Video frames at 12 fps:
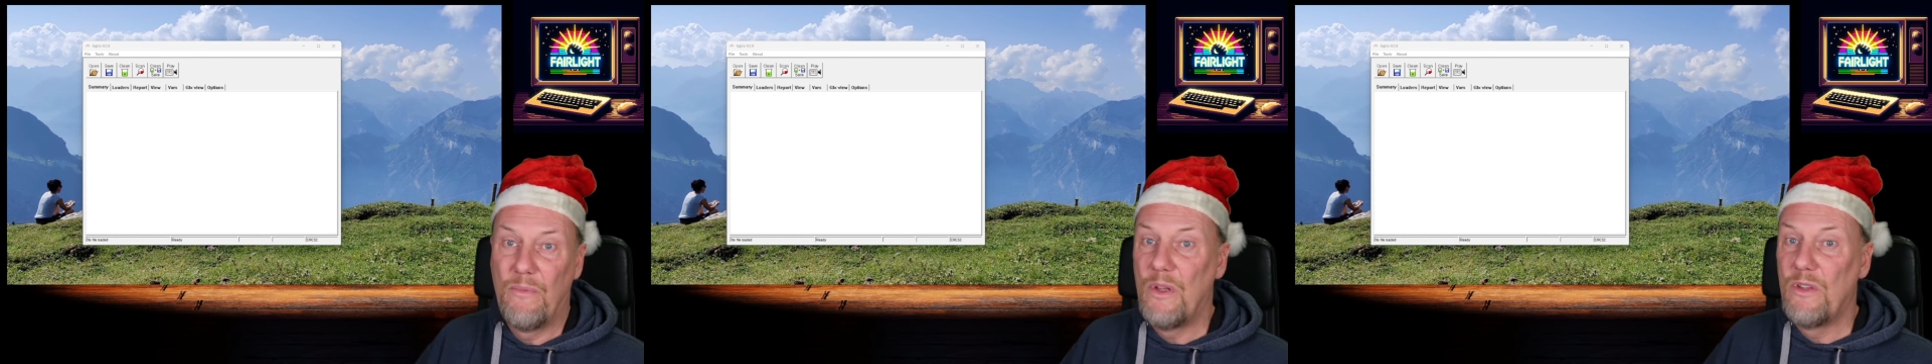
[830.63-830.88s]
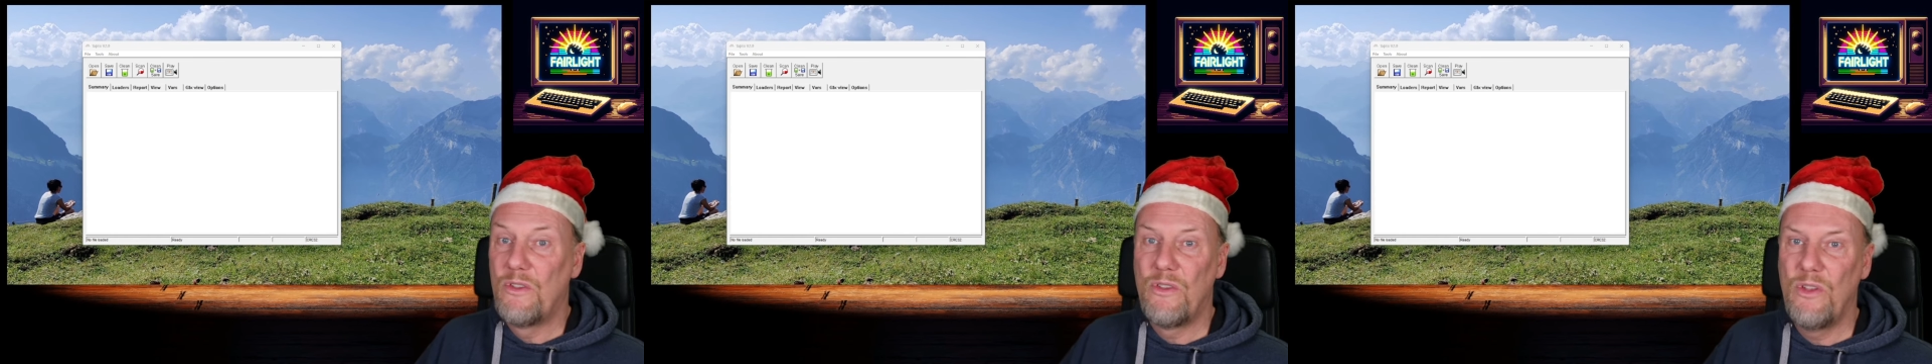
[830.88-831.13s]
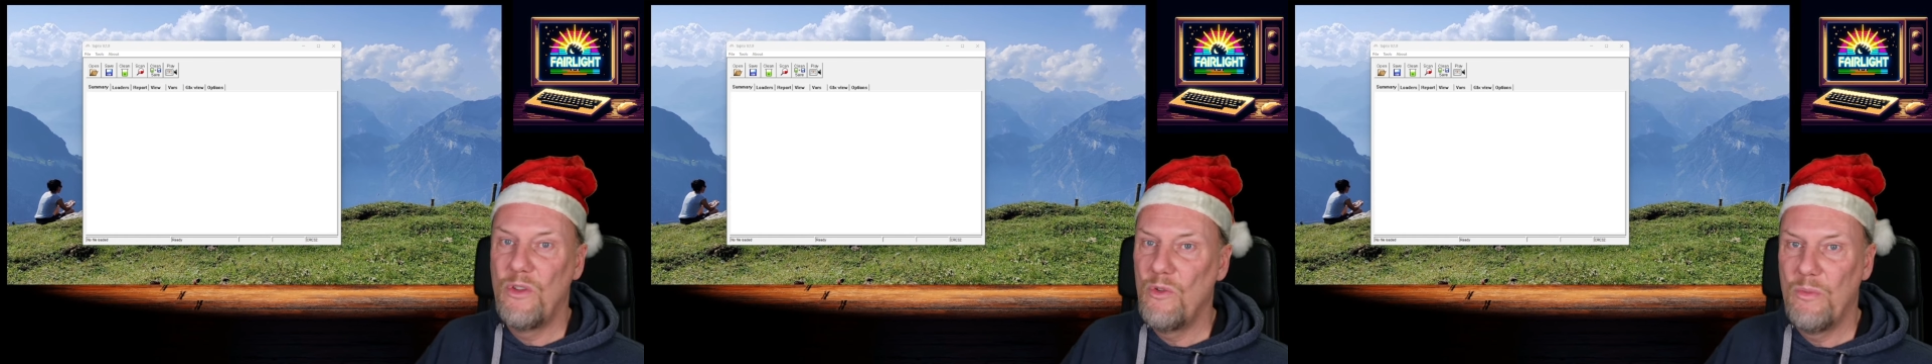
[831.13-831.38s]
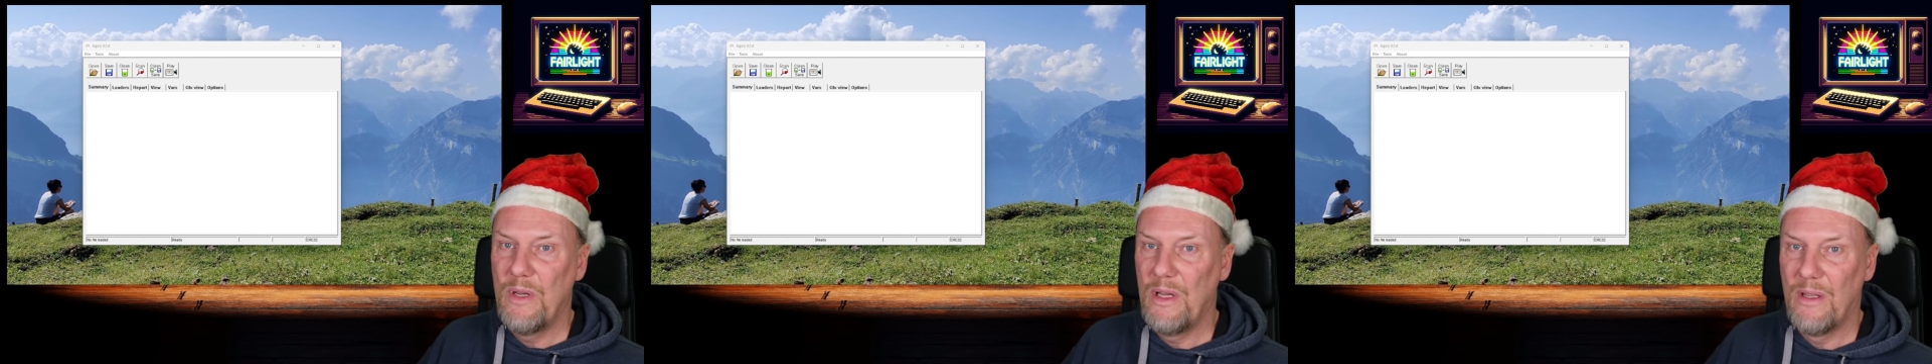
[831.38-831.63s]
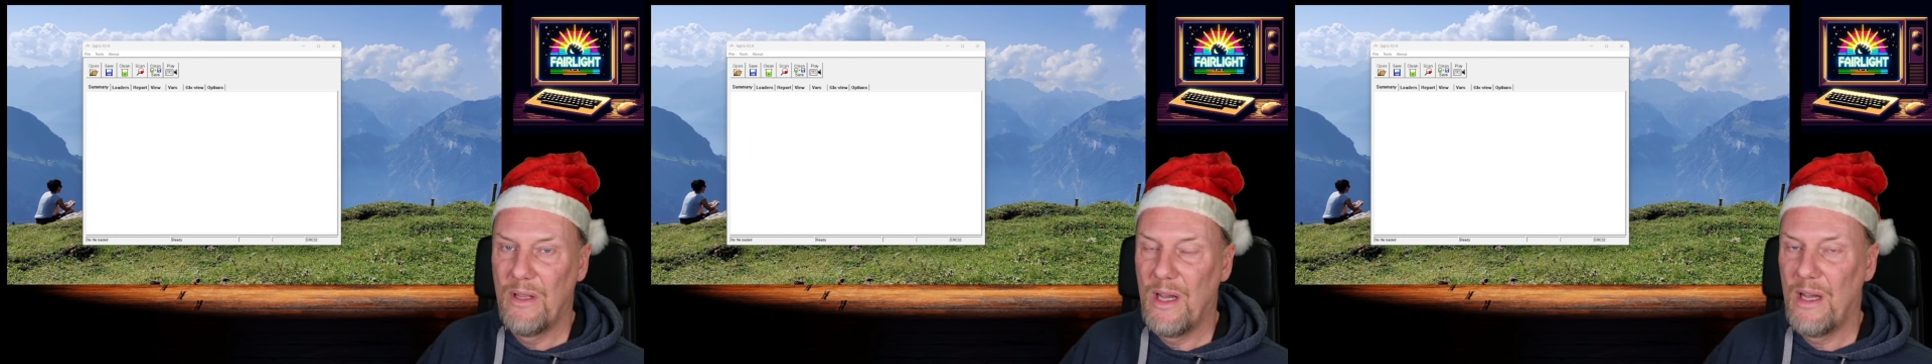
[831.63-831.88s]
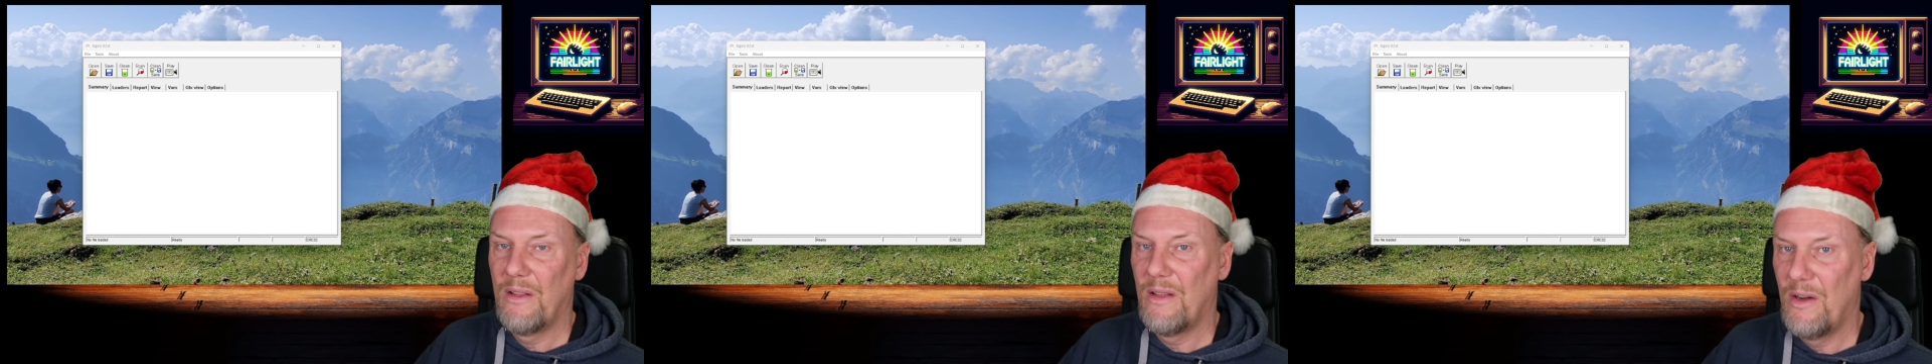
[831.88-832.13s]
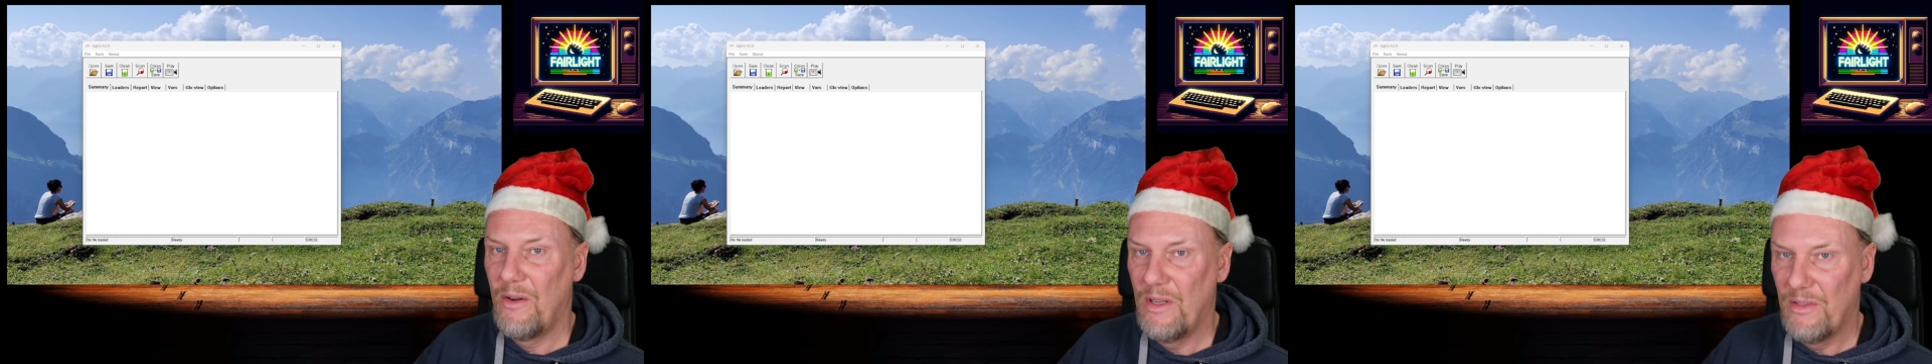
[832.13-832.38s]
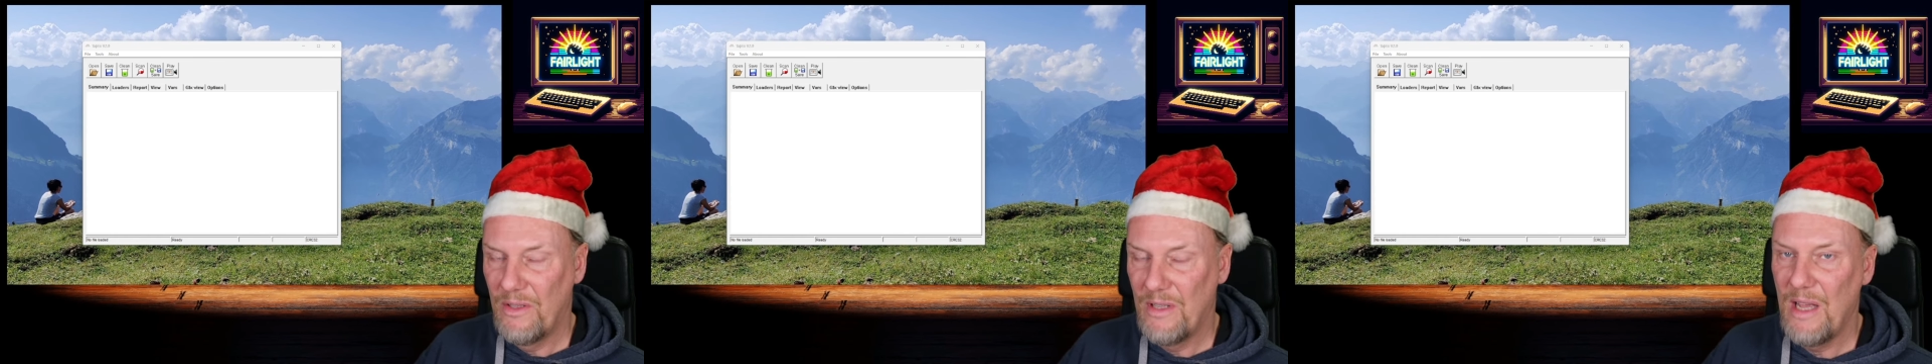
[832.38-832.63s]
assuming that there
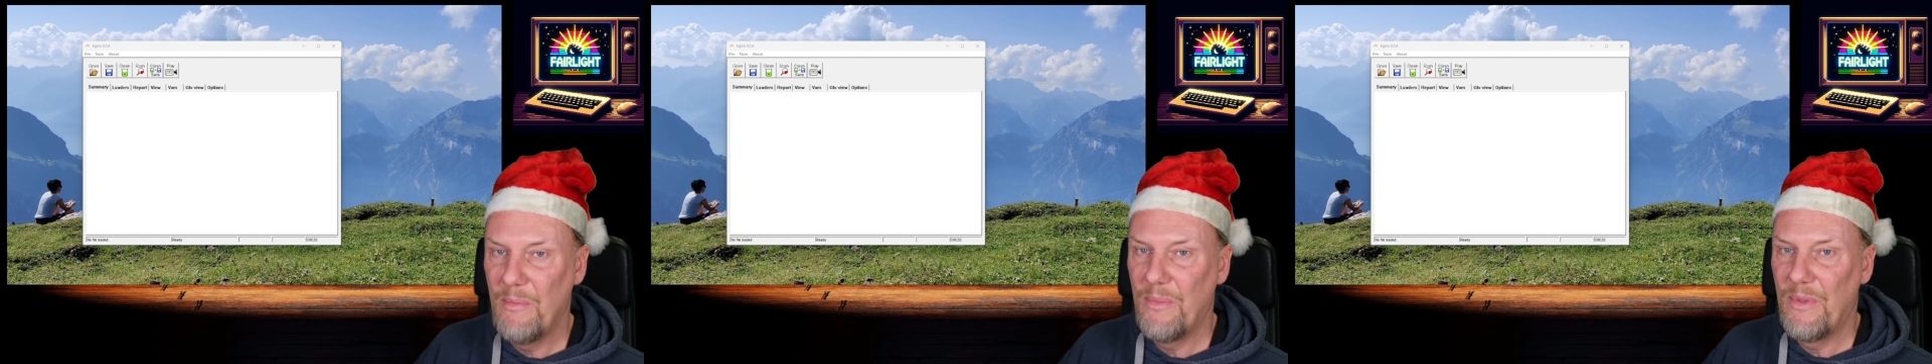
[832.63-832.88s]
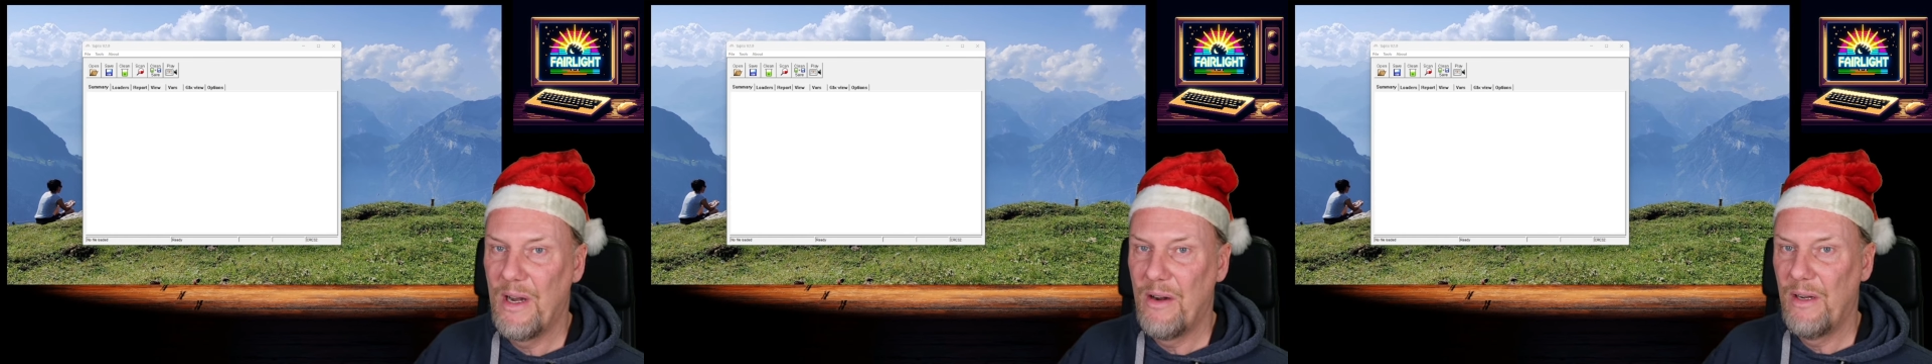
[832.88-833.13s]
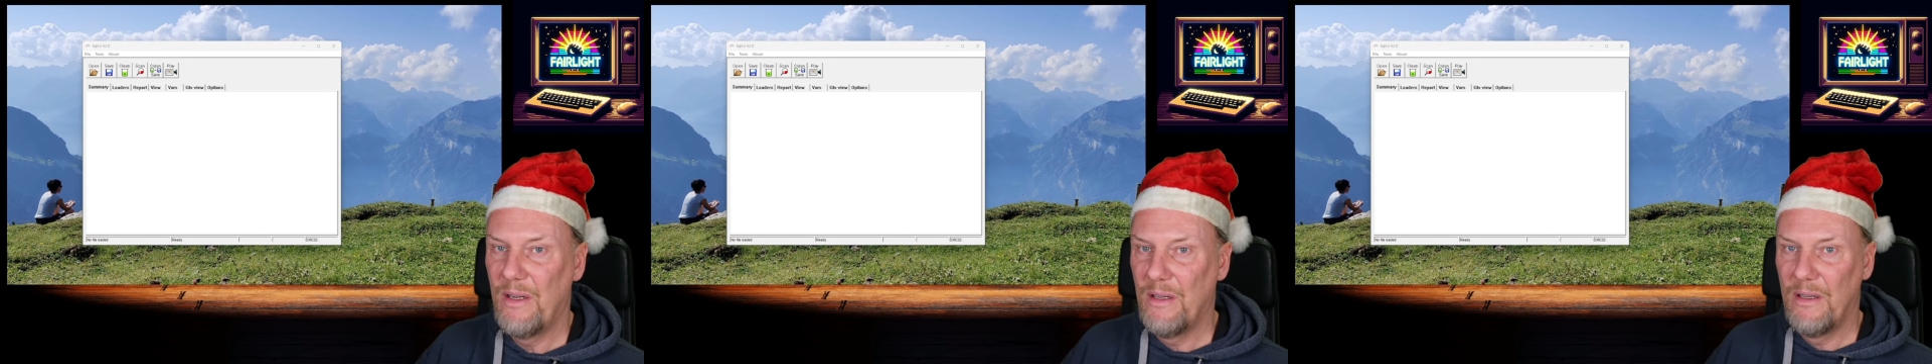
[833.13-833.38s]
is a tape there.